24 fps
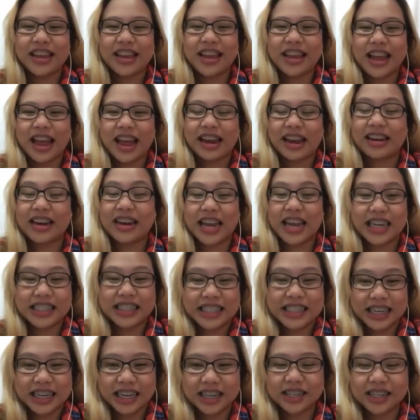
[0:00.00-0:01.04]
at
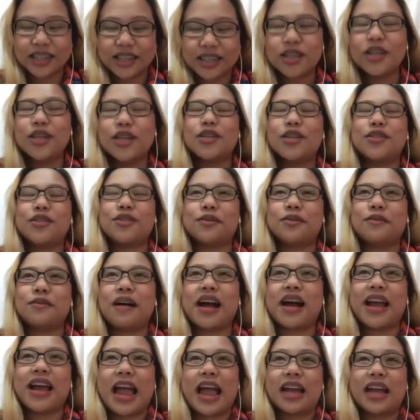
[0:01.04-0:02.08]
19, so
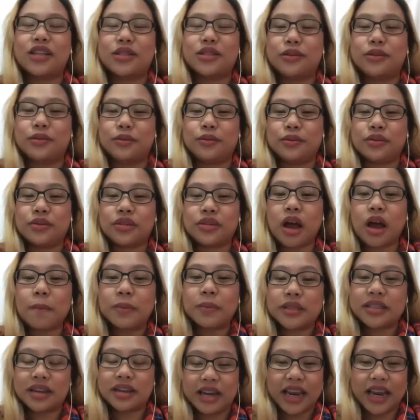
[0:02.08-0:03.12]
I had to stop
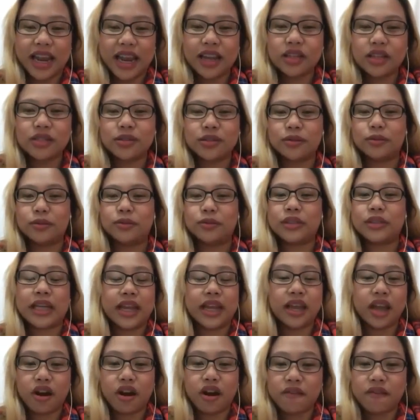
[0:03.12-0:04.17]
studying to
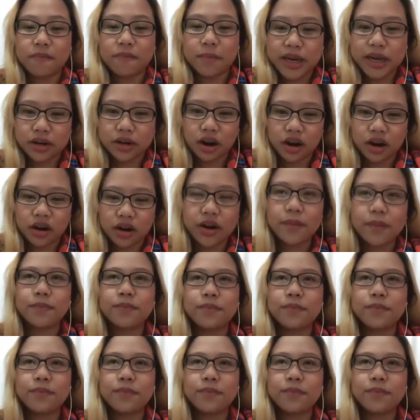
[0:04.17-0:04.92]
take care of my daughter.